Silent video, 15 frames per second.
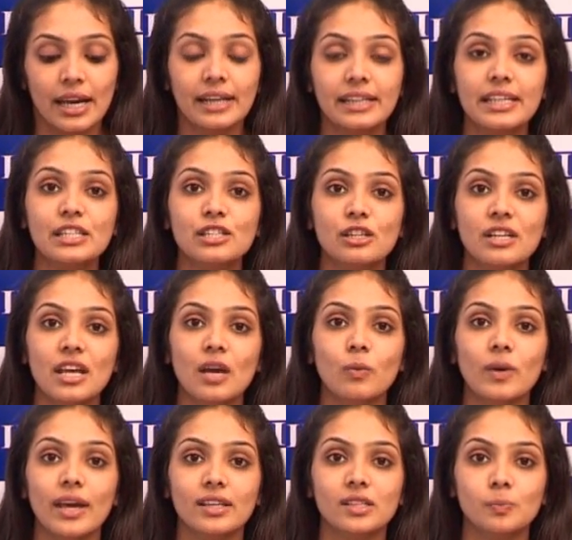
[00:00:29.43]
At least today
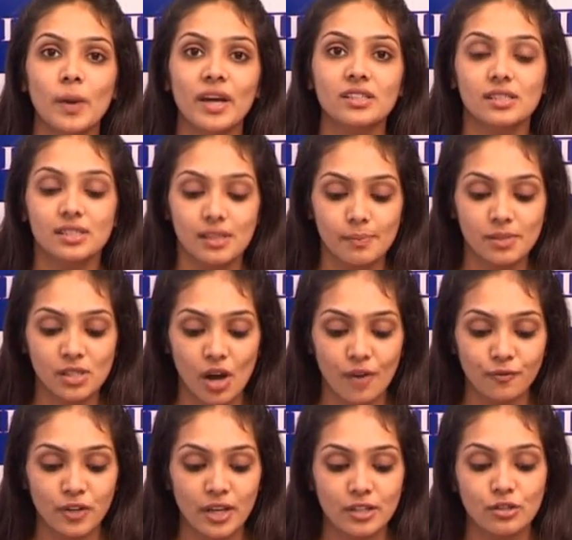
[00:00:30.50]
we expect some
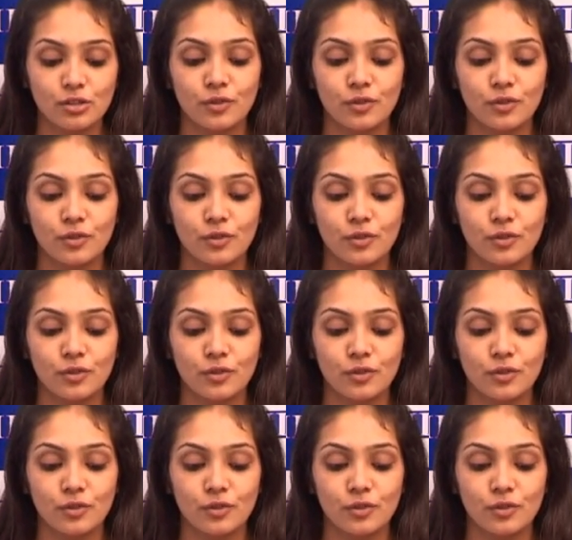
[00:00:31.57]
softening